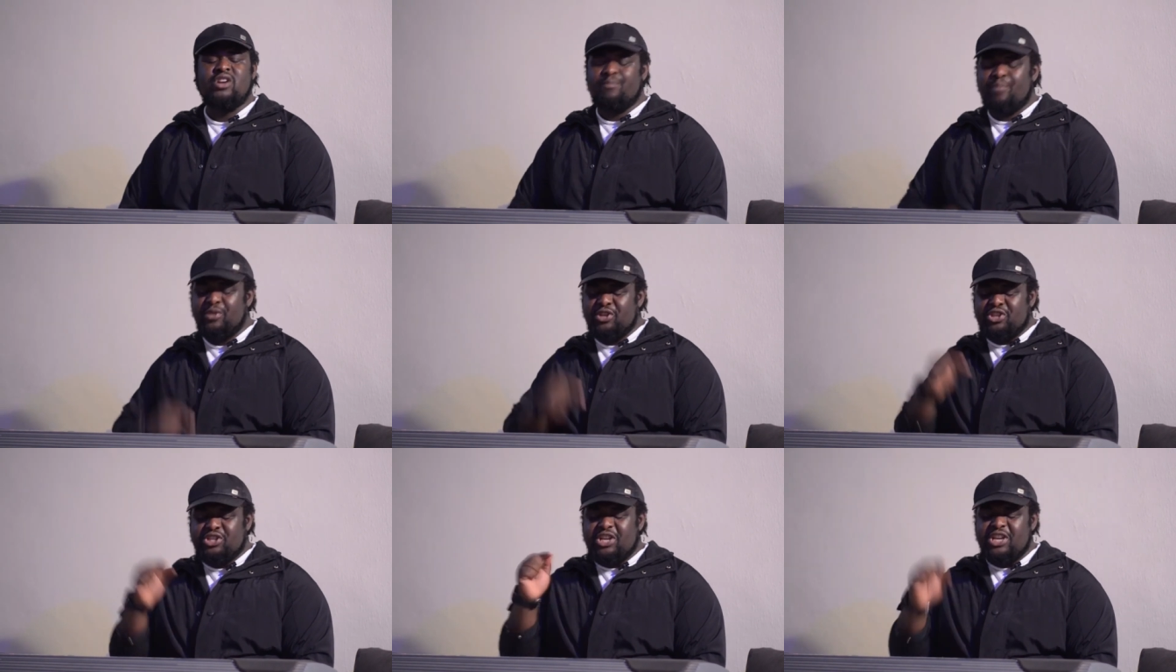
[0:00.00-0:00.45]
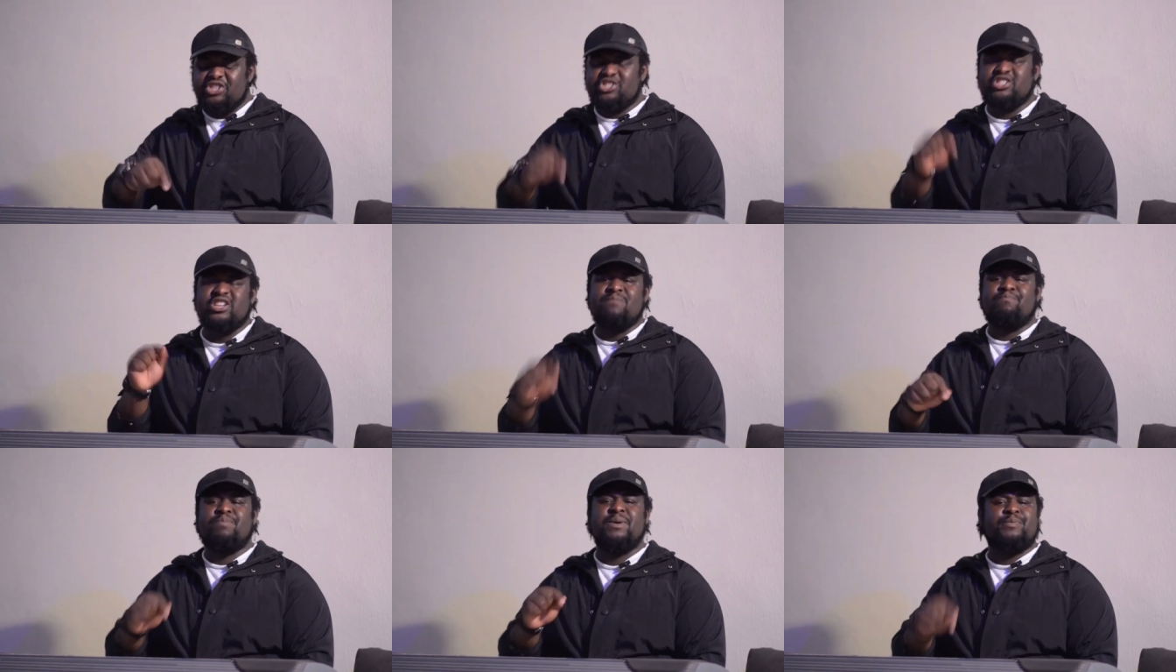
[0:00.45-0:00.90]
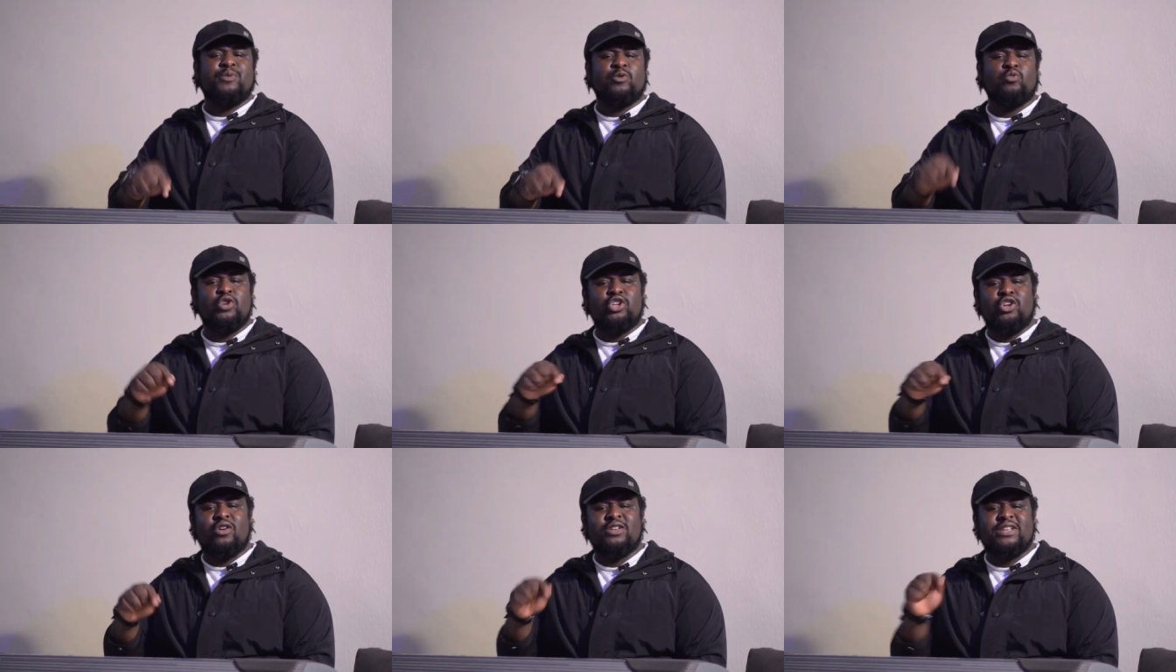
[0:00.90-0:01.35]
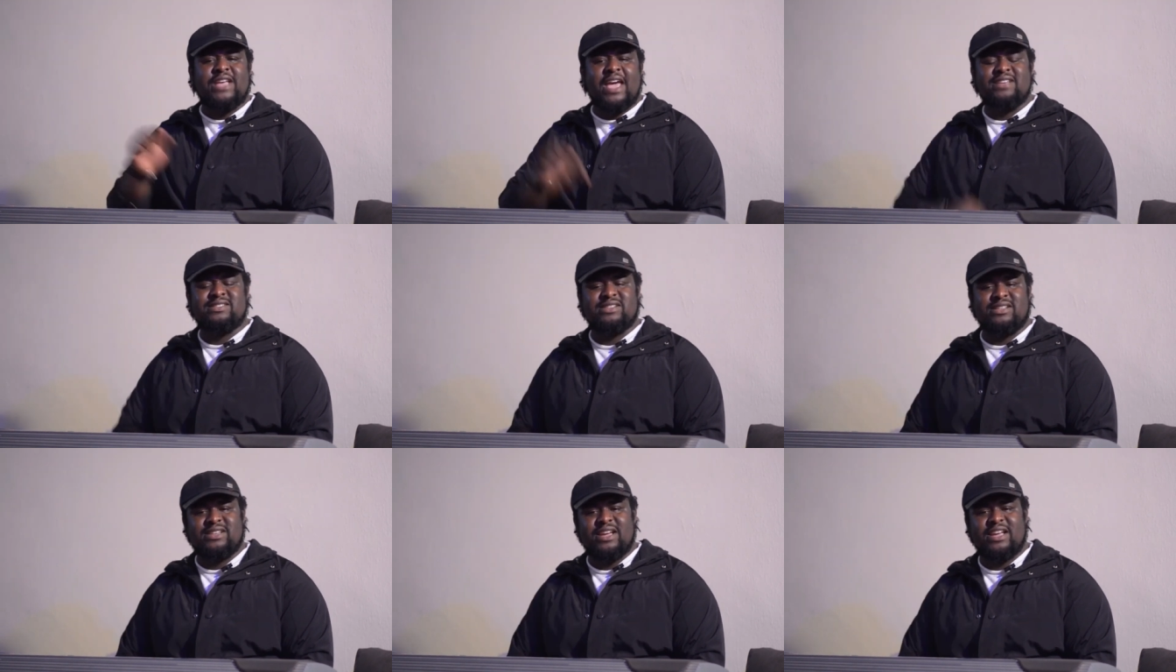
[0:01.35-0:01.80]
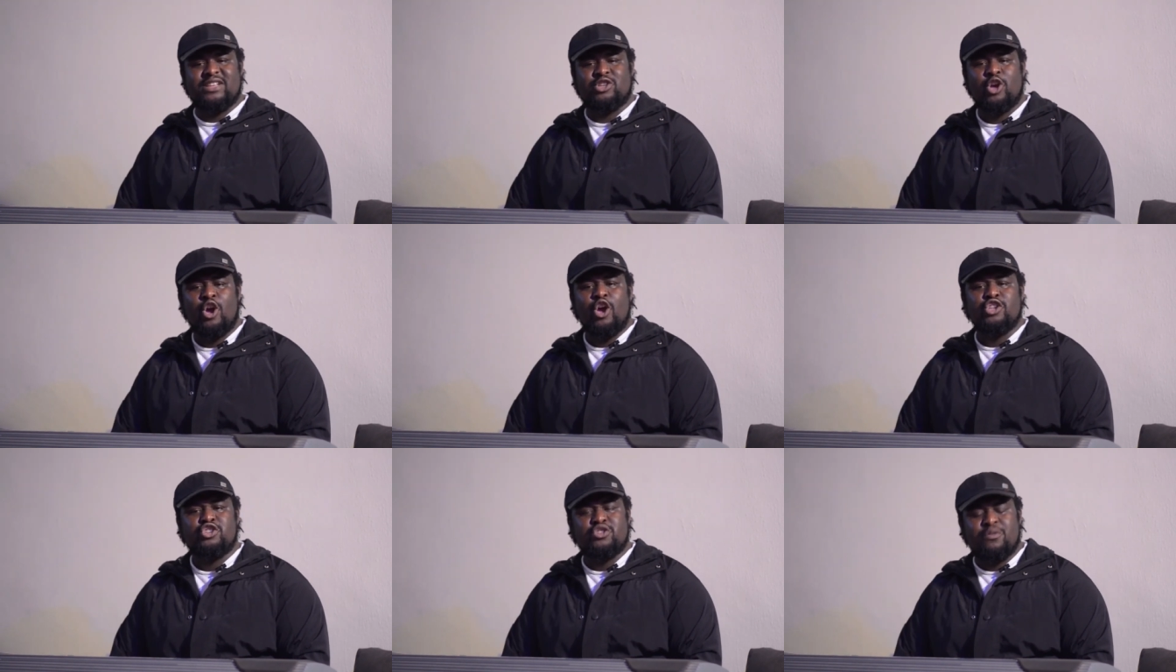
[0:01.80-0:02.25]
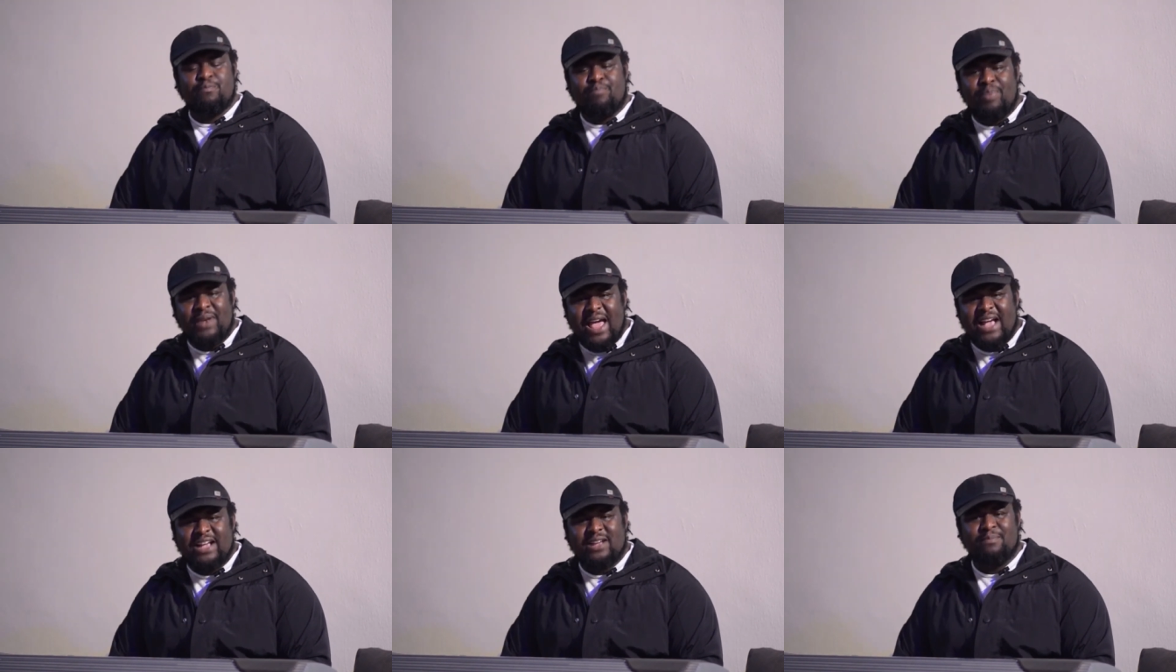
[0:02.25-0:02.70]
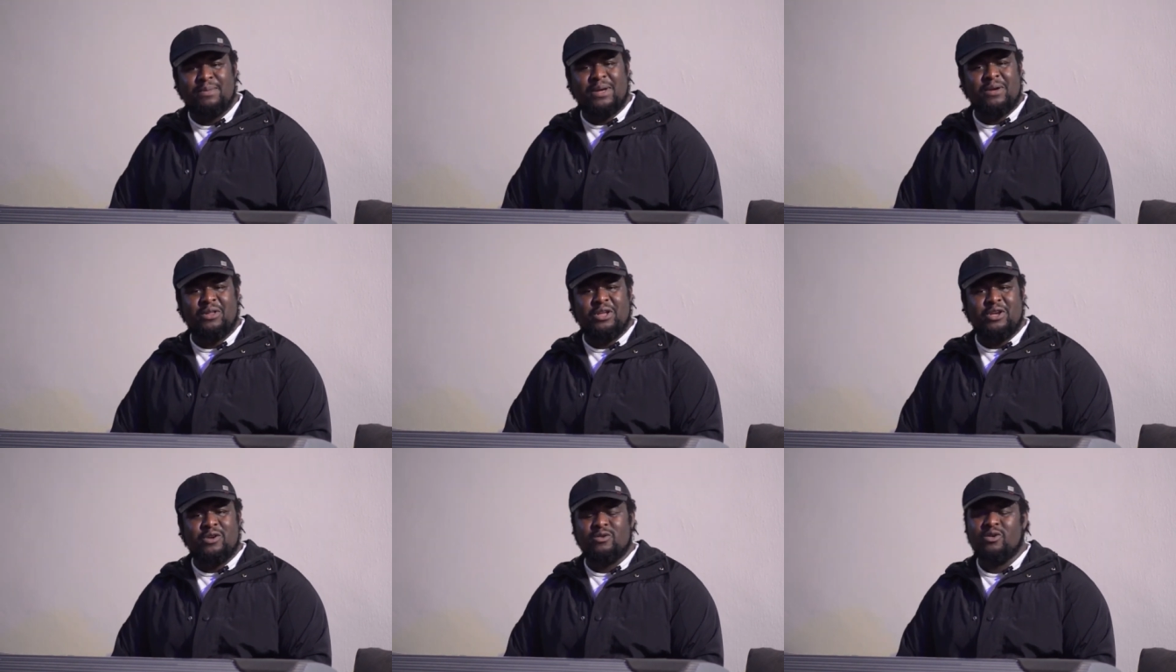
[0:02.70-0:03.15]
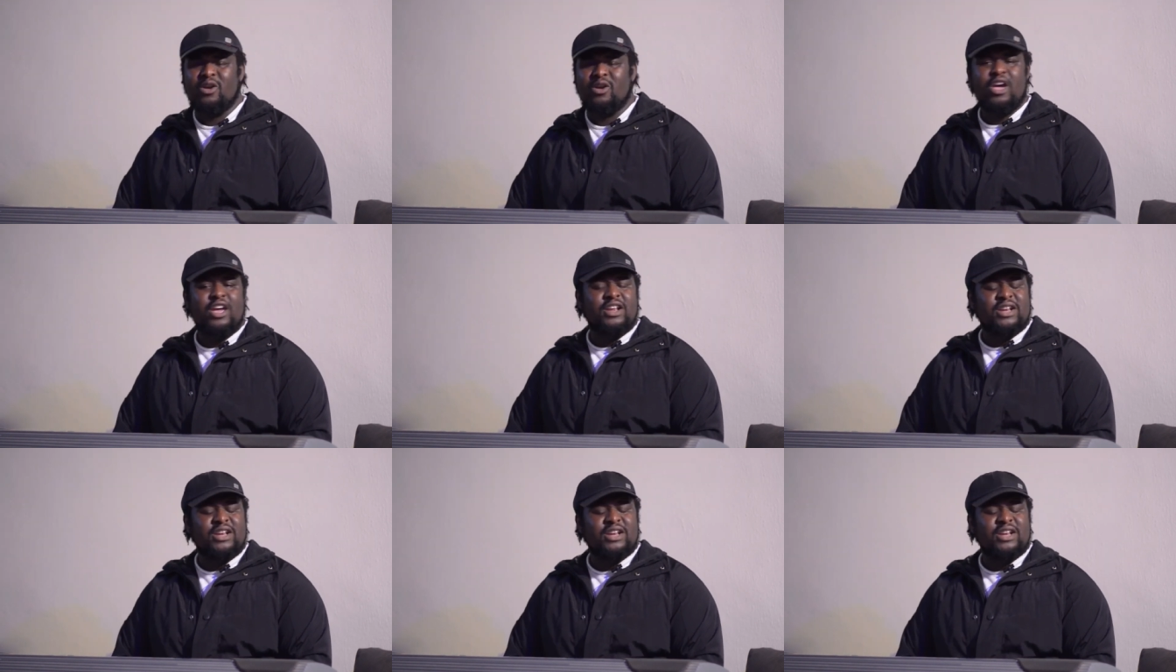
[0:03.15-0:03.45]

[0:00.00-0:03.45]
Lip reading: but these same people will not hesitate to blackmail you.